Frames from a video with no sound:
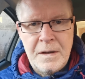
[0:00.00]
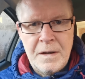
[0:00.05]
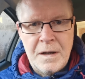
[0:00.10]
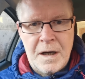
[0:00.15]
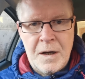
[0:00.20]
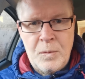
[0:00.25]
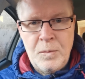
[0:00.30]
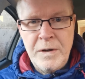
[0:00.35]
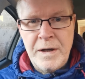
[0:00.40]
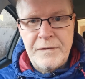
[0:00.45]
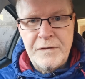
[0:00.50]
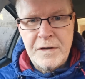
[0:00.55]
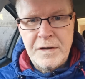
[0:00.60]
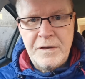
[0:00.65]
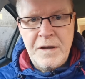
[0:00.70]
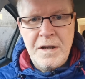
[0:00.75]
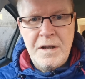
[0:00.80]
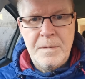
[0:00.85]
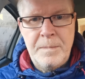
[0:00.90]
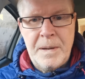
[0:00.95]
I wouldn't have to
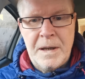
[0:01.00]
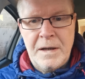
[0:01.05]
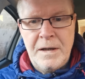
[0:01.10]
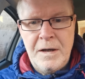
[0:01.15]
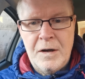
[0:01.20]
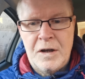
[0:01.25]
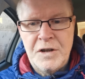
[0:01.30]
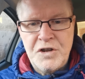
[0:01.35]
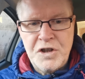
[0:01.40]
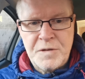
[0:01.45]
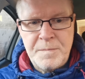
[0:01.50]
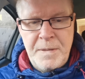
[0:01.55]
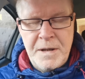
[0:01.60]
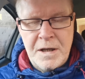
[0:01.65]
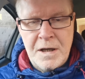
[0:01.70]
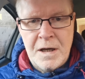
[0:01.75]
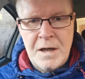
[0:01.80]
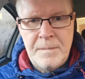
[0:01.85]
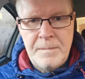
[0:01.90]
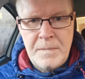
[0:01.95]
think about it. I just
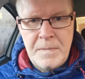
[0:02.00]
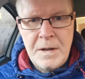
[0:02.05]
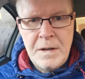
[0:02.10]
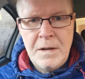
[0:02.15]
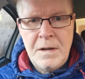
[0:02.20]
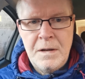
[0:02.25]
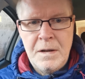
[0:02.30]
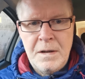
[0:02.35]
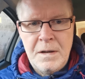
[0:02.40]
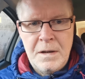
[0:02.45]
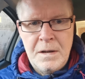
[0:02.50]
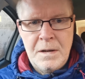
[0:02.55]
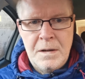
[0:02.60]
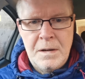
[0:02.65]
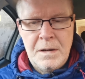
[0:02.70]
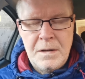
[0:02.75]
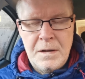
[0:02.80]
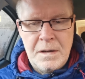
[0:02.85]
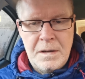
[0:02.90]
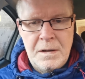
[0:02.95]
become
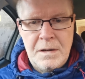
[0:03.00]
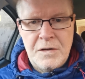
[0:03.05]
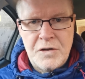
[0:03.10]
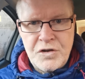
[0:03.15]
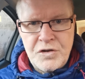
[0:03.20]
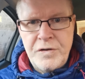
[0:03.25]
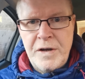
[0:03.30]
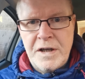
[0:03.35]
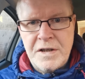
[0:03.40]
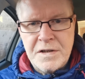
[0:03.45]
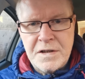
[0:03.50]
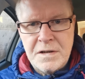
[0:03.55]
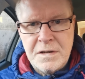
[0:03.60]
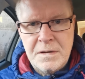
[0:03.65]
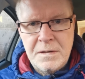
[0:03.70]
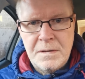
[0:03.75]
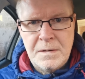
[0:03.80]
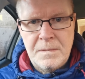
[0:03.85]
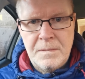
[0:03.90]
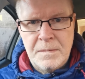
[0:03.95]
stressed.
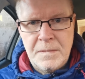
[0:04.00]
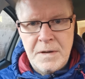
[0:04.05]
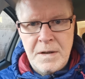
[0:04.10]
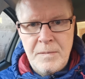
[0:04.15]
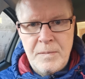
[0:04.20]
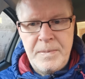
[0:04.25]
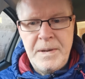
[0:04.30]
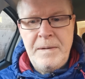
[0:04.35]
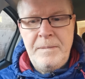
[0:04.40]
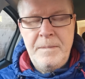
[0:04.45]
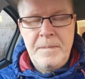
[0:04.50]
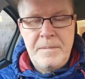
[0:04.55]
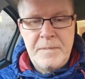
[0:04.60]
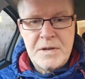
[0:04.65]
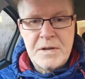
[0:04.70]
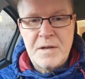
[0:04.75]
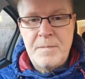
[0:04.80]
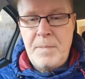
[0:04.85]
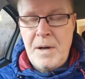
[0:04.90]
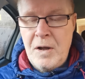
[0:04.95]
It'd be
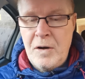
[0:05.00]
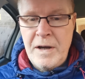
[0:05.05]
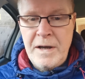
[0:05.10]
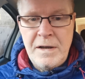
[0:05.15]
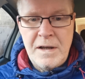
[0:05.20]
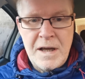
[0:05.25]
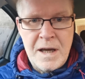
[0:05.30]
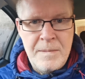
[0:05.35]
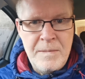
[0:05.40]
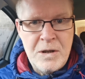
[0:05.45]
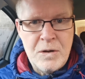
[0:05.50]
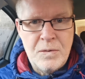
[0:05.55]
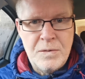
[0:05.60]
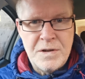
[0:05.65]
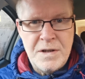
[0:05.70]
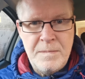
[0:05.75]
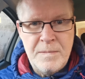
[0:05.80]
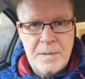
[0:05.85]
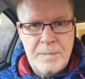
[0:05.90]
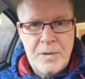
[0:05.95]
supplying
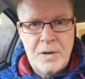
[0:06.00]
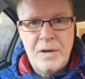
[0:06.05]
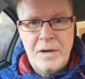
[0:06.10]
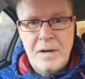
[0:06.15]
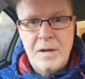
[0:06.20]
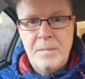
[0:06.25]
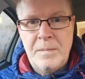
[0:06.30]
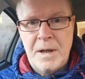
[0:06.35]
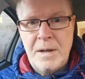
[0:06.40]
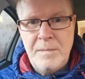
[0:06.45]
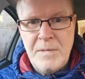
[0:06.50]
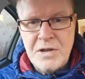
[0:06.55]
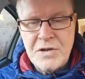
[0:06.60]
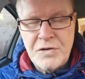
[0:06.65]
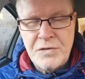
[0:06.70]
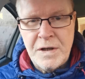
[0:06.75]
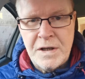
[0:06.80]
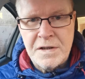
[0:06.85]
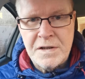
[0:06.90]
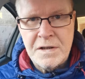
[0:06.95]
chemicals in my body that make me
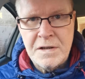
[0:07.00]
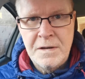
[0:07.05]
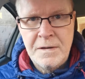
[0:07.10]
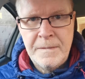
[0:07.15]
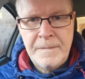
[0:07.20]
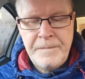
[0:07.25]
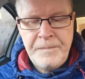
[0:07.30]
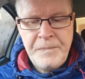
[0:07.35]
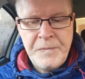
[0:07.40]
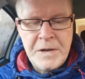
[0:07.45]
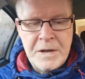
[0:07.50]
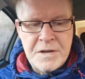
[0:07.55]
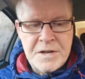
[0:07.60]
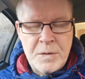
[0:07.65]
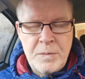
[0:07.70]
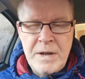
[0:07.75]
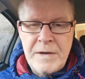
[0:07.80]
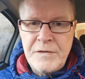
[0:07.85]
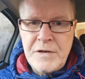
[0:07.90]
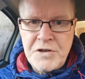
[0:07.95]
stressed.
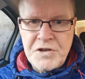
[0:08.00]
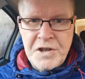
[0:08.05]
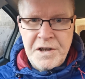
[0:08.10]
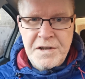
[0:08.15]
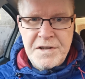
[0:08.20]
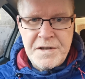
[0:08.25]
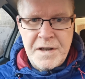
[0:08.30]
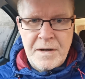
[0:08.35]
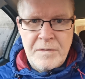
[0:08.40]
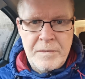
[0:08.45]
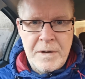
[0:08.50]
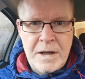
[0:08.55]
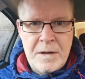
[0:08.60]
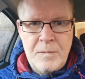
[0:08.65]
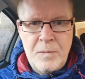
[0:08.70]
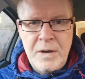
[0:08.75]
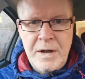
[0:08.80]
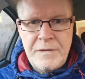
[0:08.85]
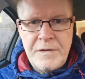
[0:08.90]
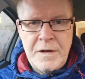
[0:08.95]
So we have to change that
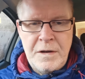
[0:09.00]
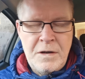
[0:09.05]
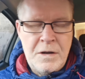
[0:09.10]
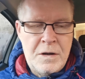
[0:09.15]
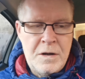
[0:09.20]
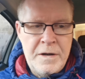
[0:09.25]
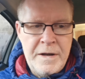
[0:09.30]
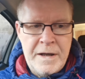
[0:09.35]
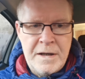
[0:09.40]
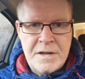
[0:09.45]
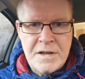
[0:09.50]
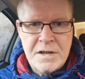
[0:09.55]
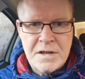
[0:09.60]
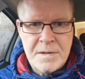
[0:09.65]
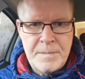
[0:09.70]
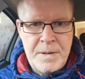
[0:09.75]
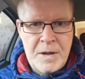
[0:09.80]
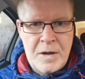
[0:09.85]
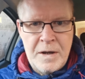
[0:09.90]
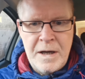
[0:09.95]
round. We have to learn how to
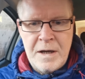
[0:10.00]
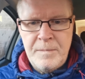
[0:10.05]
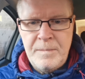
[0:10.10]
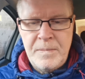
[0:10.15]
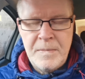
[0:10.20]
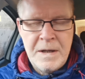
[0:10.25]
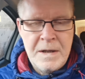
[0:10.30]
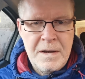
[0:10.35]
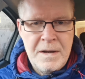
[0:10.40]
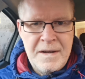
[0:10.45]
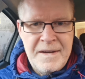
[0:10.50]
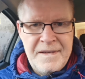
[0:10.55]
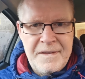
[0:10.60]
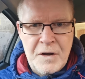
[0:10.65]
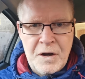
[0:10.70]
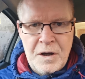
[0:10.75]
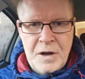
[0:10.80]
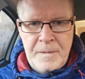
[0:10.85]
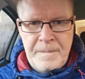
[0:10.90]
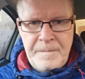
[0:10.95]
supply our,
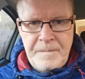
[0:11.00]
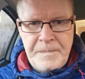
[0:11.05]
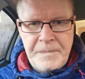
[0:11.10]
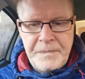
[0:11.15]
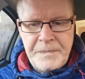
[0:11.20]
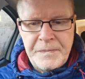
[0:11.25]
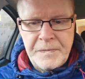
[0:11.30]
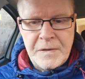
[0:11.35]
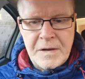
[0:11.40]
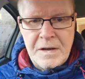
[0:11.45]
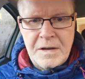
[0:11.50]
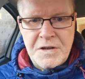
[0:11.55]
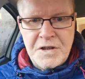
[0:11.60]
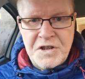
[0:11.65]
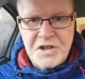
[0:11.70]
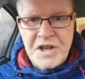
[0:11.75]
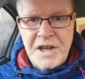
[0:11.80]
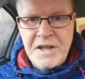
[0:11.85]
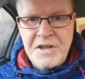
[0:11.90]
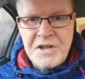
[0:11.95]
um, to
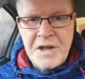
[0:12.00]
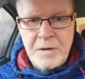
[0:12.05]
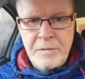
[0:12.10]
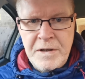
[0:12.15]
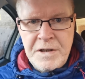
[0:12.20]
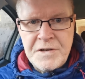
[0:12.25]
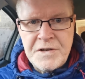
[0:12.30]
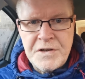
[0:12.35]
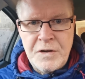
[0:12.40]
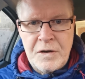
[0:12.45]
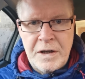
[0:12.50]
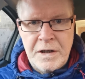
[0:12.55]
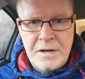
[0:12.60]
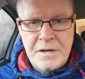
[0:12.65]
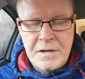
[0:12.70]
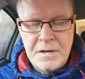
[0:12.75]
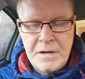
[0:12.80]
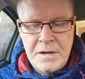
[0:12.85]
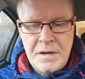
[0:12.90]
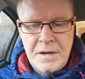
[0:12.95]
change our
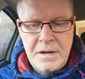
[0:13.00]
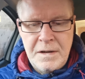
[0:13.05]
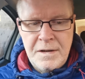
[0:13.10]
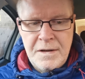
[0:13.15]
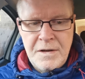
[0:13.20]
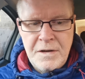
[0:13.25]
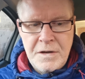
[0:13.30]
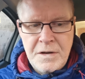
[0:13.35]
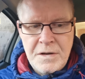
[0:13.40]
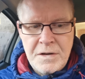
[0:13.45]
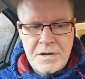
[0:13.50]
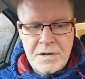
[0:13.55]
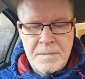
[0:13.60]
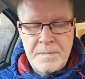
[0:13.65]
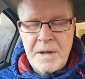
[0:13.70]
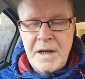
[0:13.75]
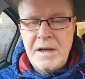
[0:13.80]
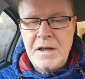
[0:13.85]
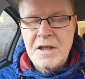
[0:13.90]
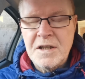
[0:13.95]
inside, to
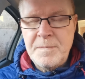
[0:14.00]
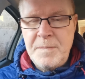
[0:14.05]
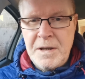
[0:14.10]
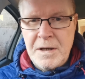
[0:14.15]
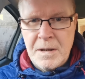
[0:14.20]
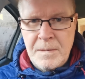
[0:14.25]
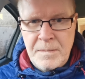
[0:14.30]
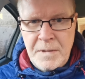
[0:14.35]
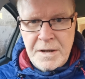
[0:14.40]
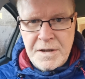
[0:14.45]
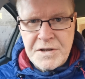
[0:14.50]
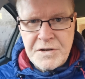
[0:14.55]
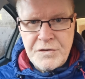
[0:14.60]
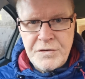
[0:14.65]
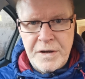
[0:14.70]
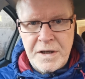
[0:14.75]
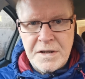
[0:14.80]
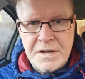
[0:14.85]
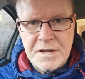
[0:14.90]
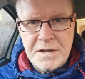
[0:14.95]
make us become less
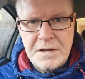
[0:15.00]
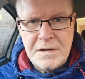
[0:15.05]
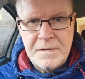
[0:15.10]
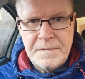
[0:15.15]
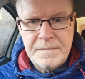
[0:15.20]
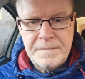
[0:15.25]
stressed.